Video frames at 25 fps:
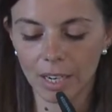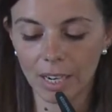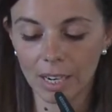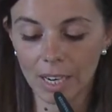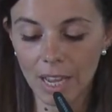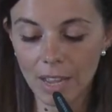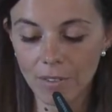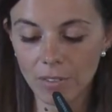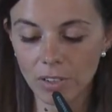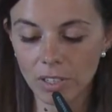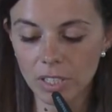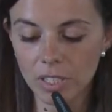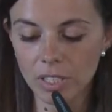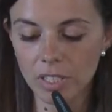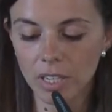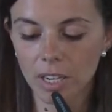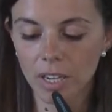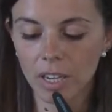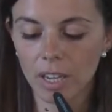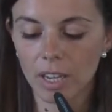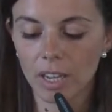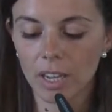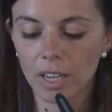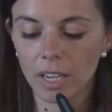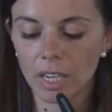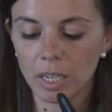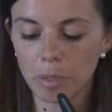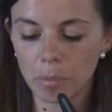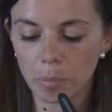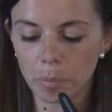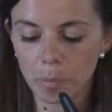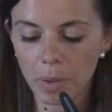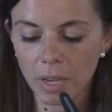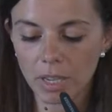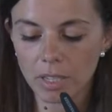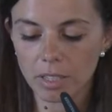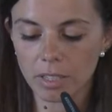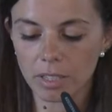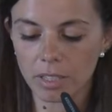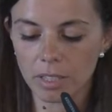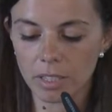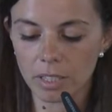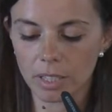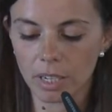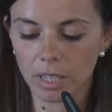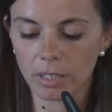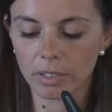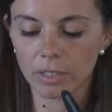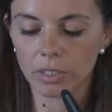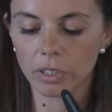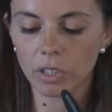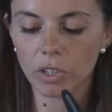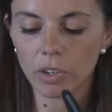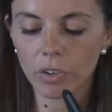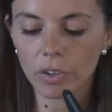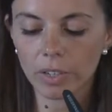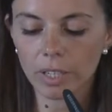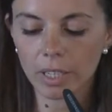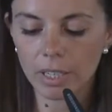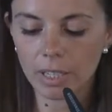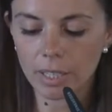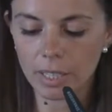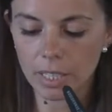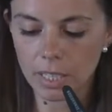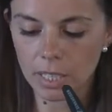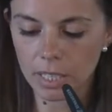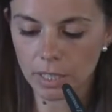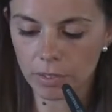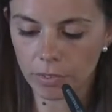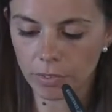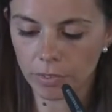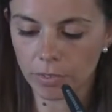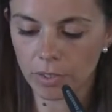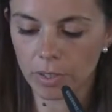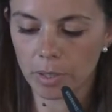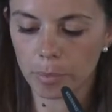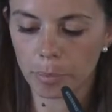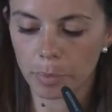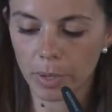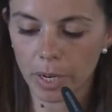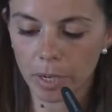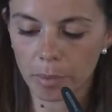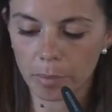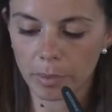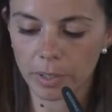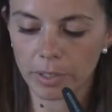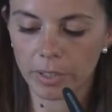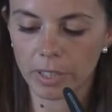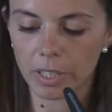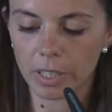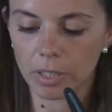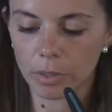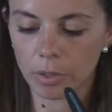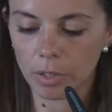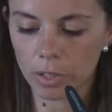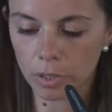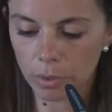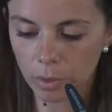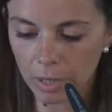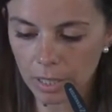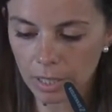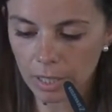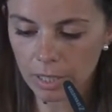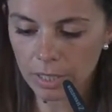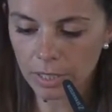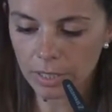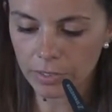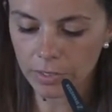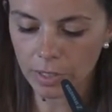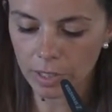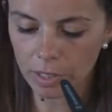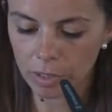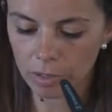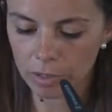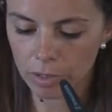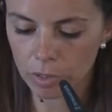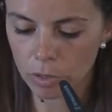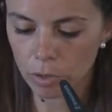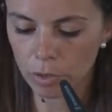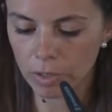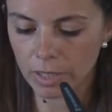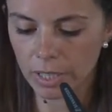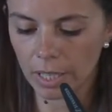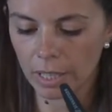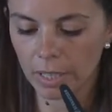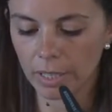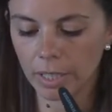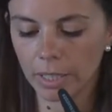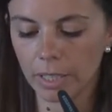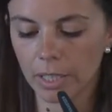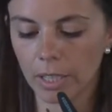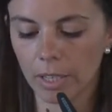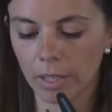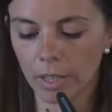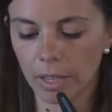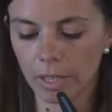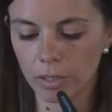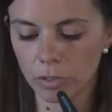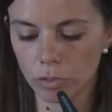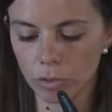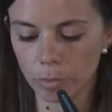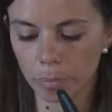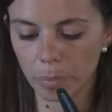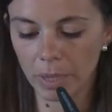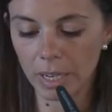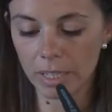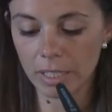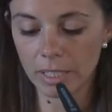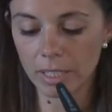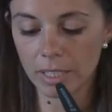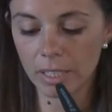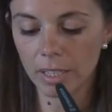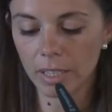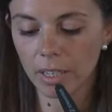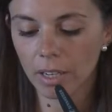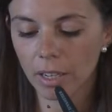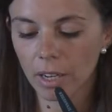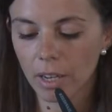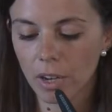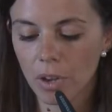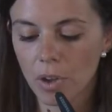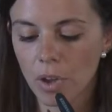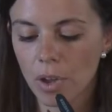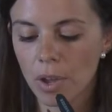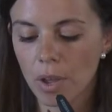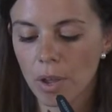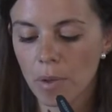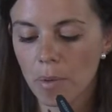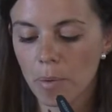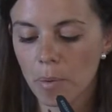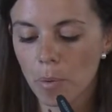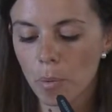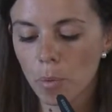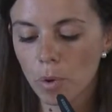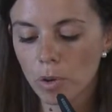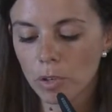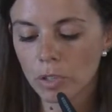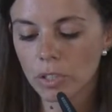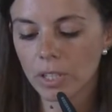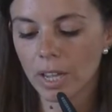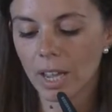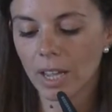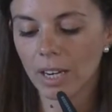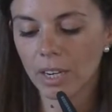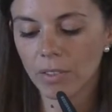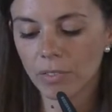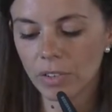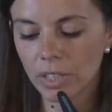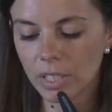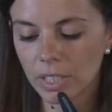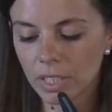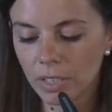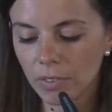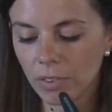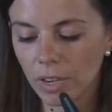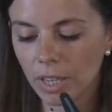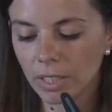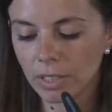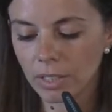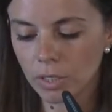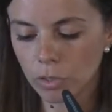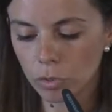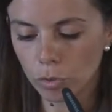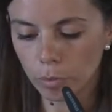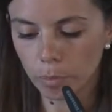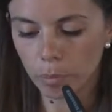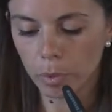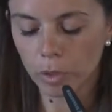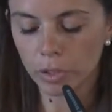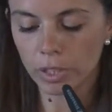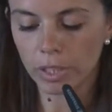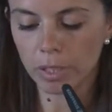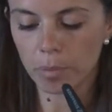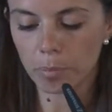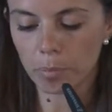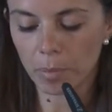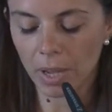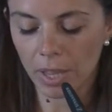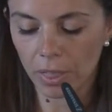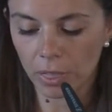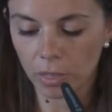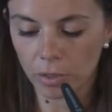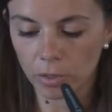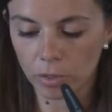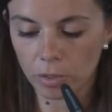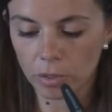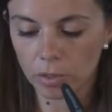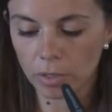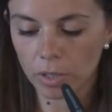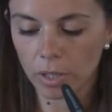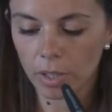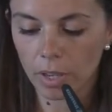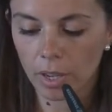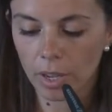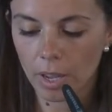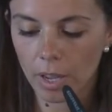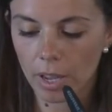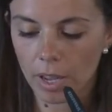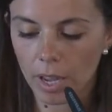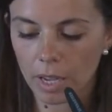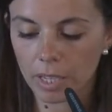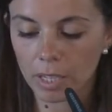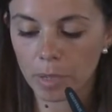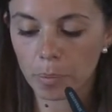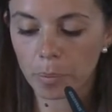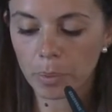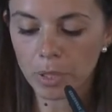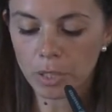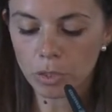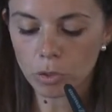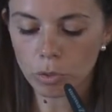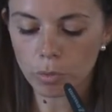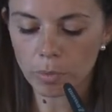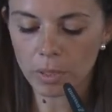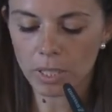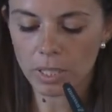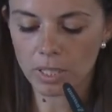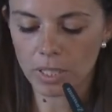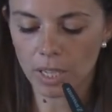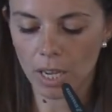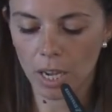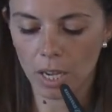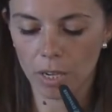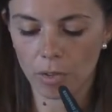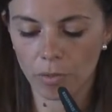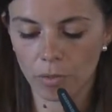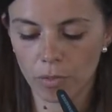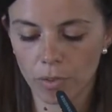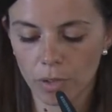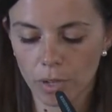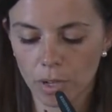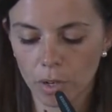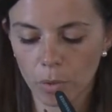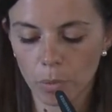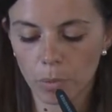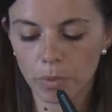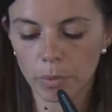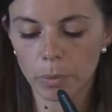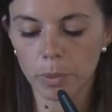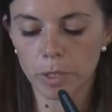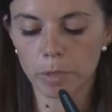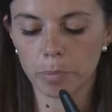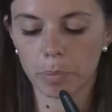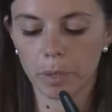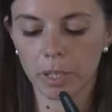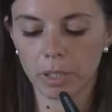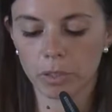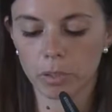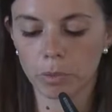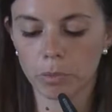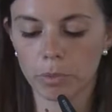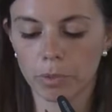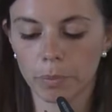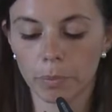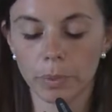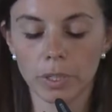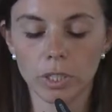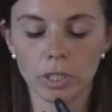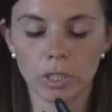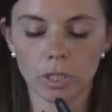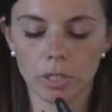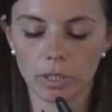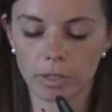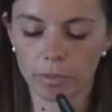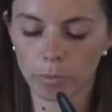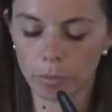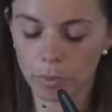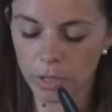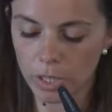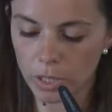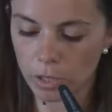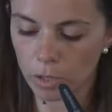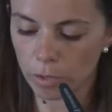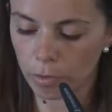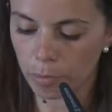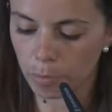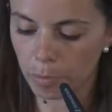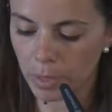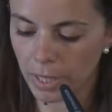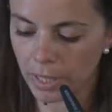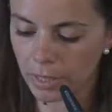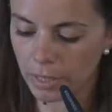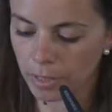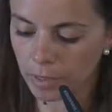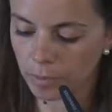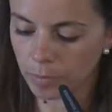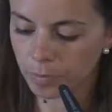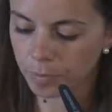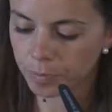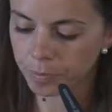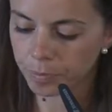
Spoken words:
levels in patients undergoing elective primary unilateral total knee arthroplasty was an effective antithrombotic method and appeared to be safe with respect to the risk of bleeding.